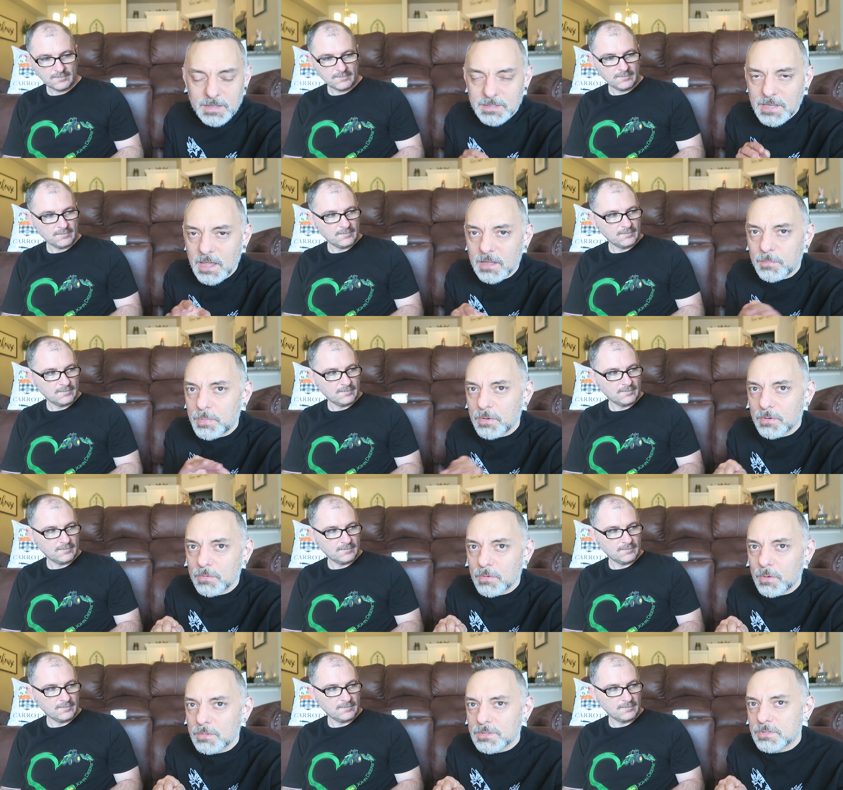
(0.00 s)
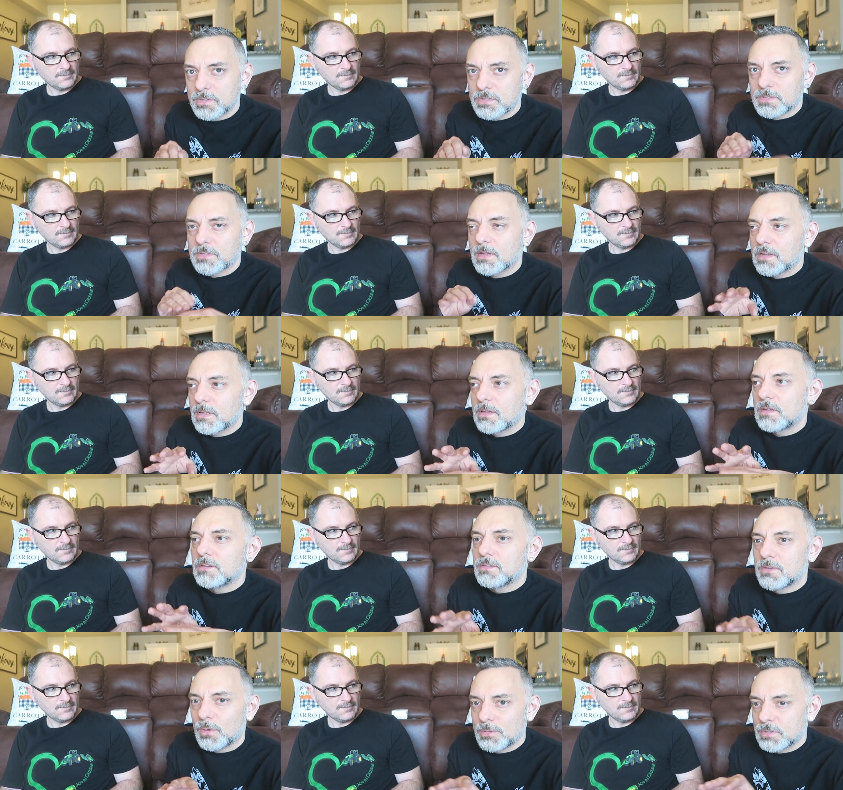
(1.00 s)
Speaker 1: I can take Pure Rose and just
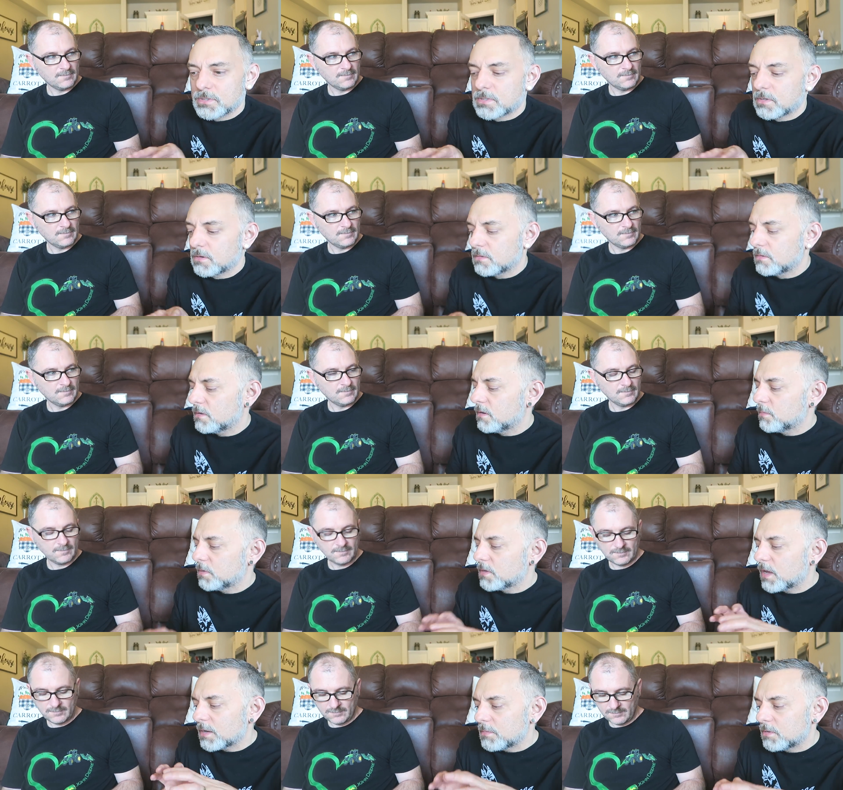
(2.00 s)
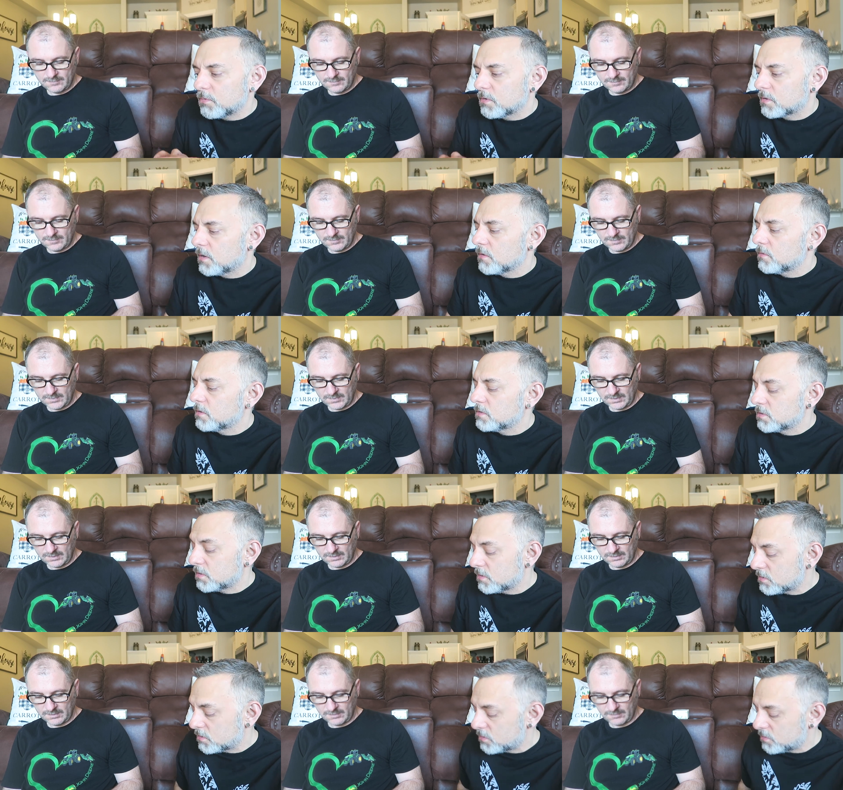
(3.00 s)
doses here and there, but you got to be really careful because it
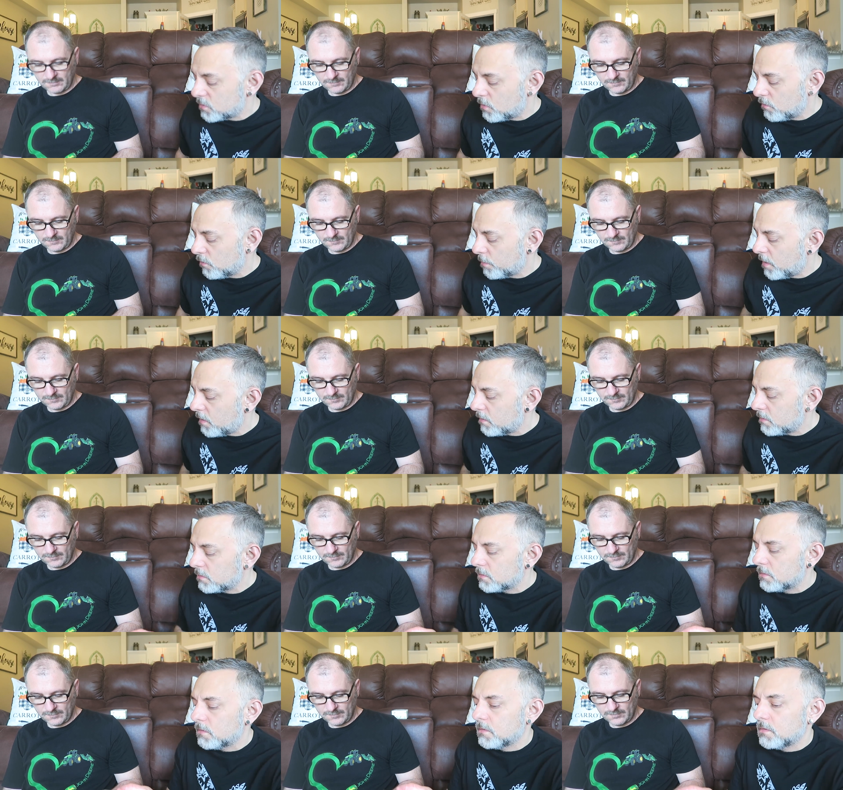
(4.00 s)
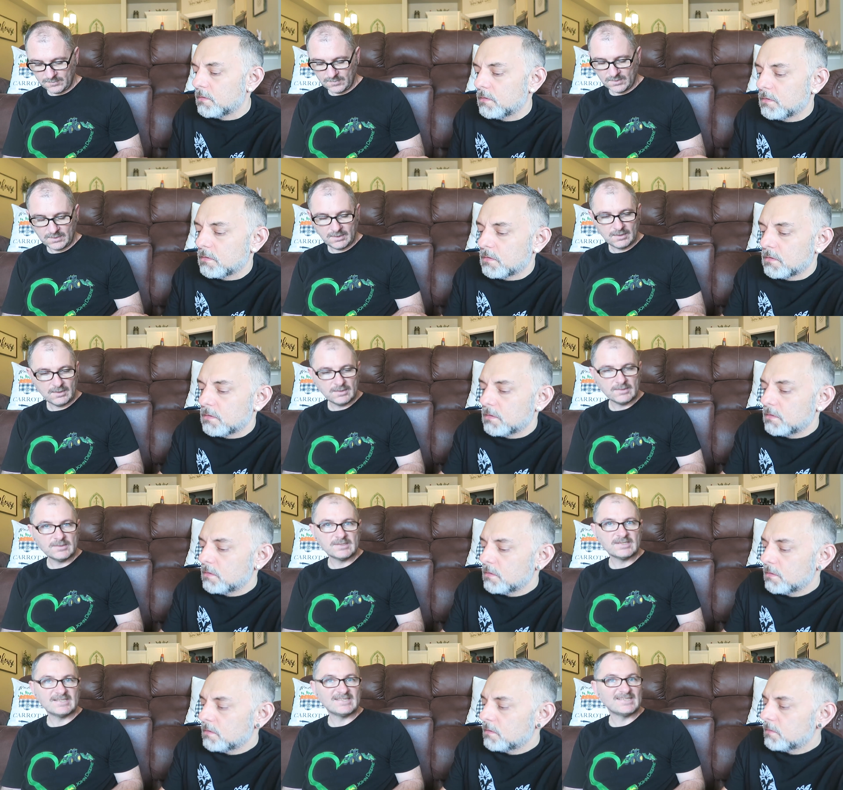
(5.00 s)
gets so overpowering.
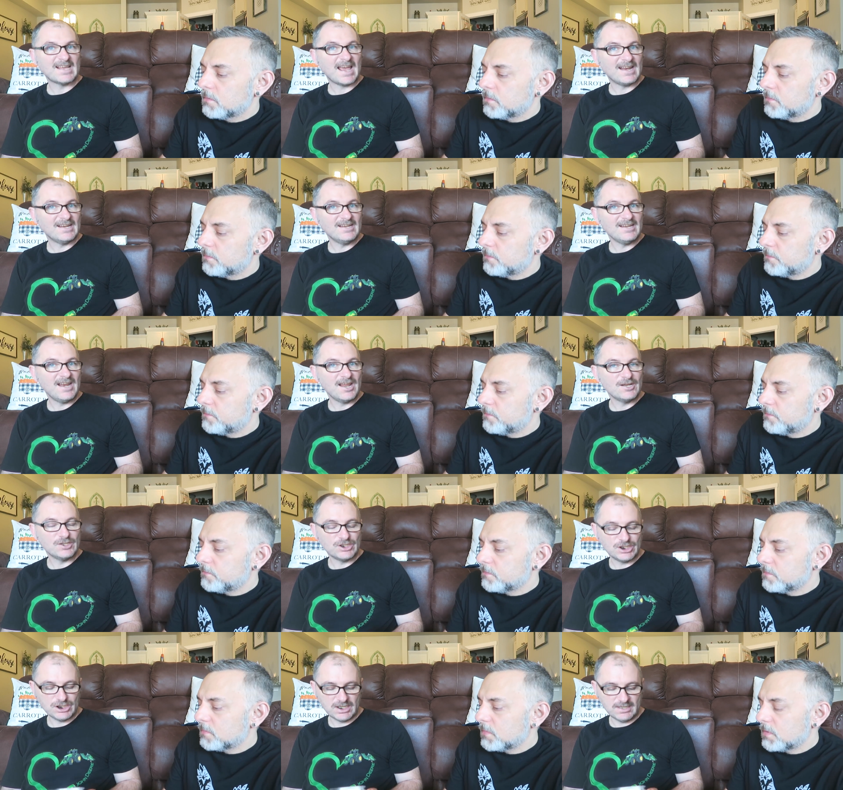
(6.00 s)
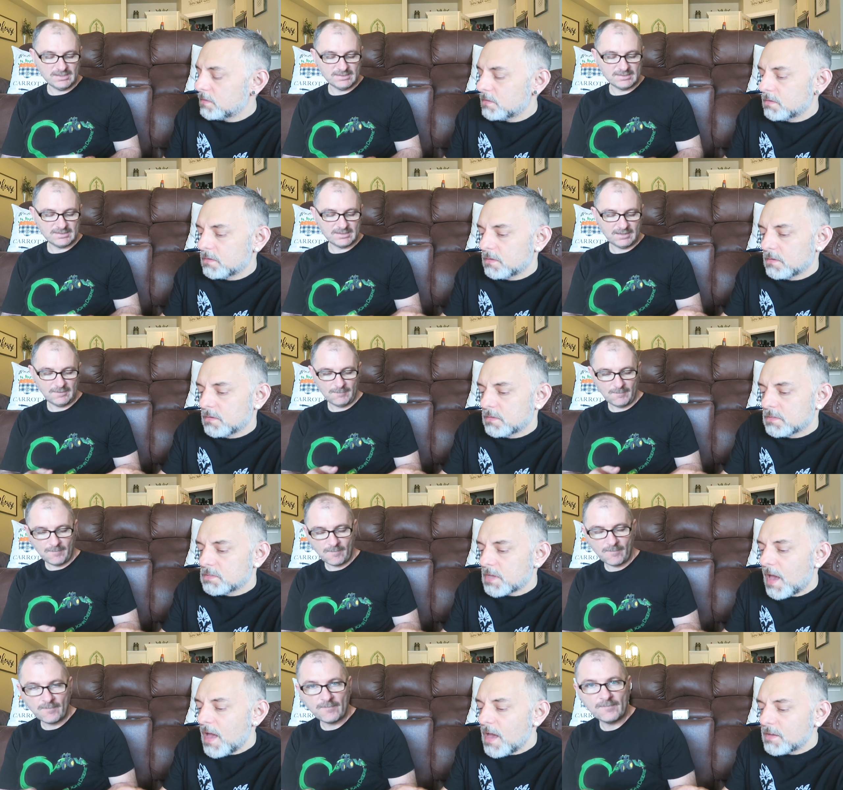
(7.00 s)
Speaker 2: Satin sheets.
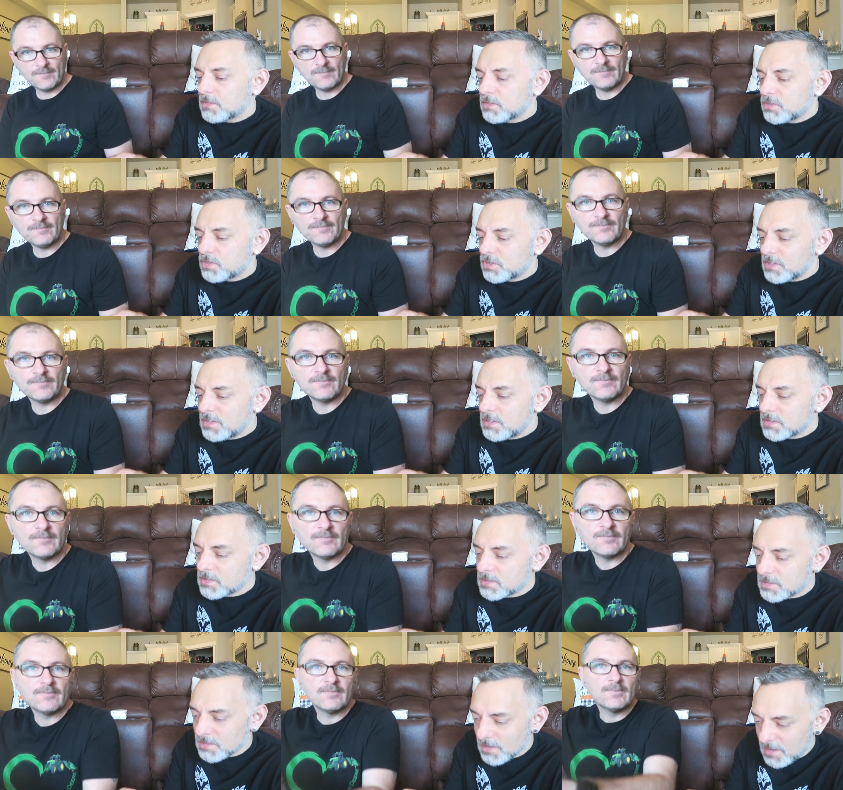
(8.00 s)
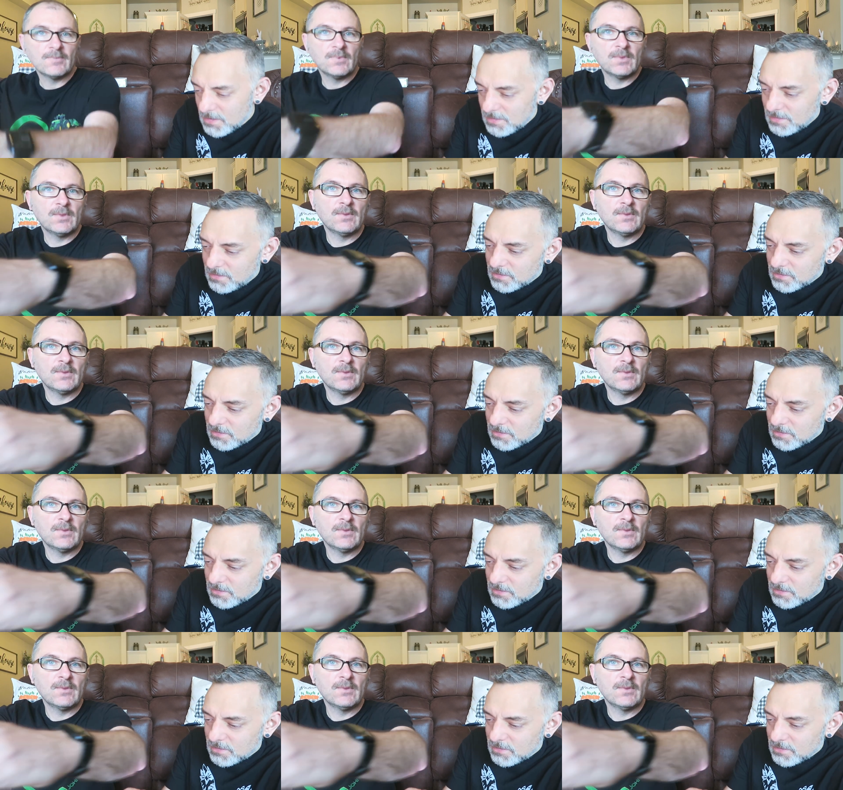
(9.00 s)
Satin sheets and